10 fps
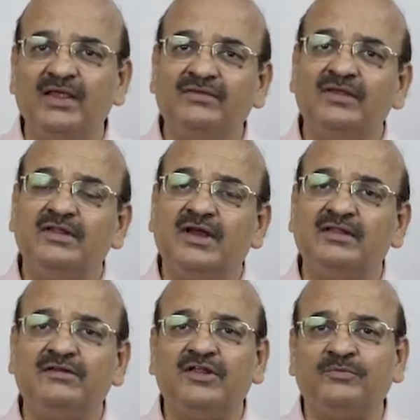as the
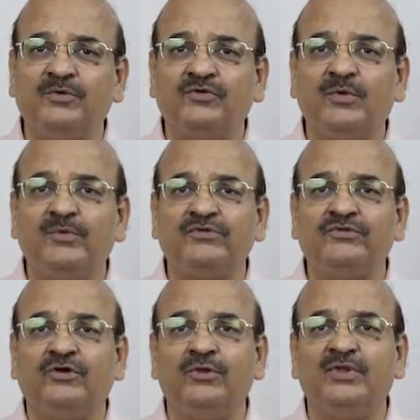other transport corporations
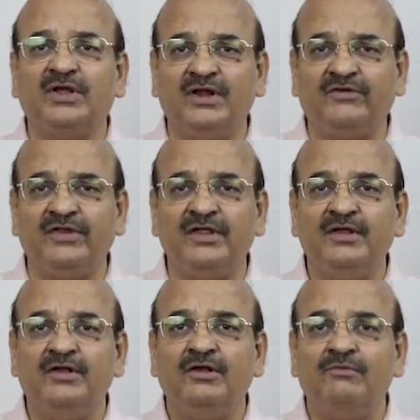all over the country
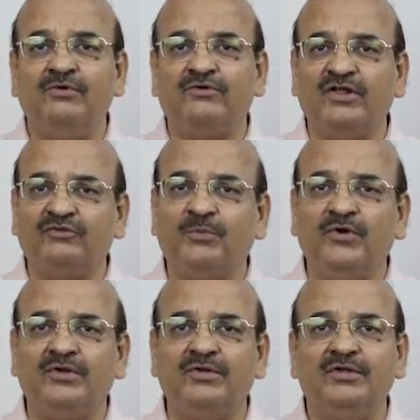who
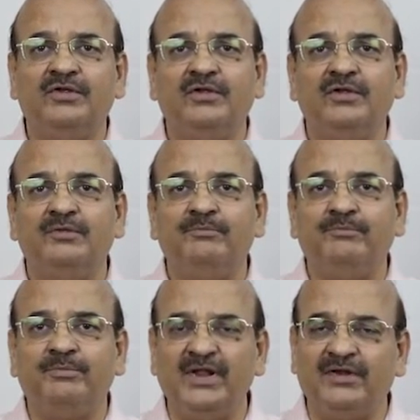transport
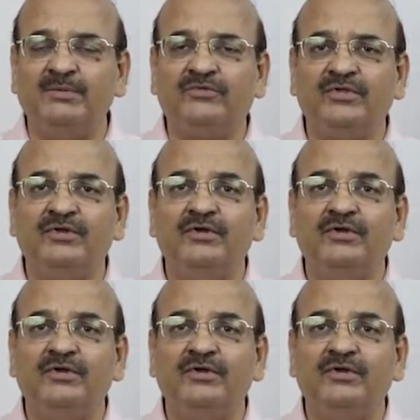pilgrims